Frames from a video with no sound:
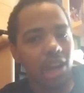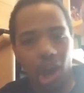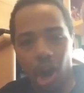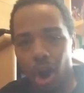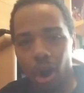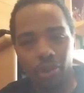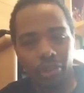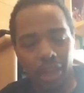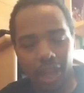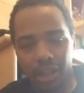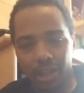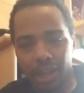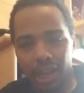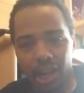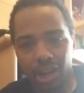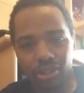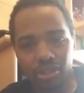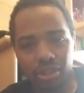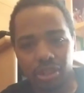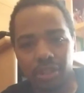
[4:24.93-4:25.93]
all that
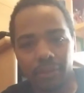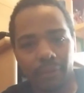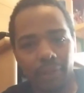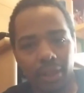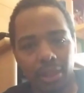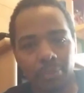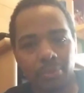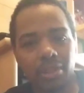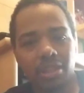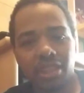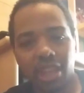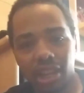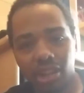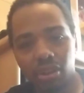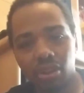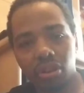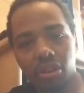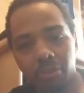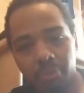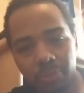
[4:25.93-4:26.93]
character development that
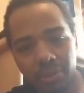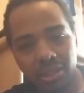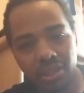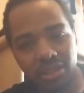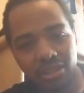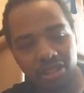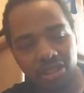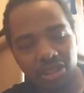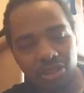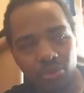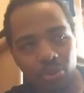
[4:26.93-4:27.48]
could have been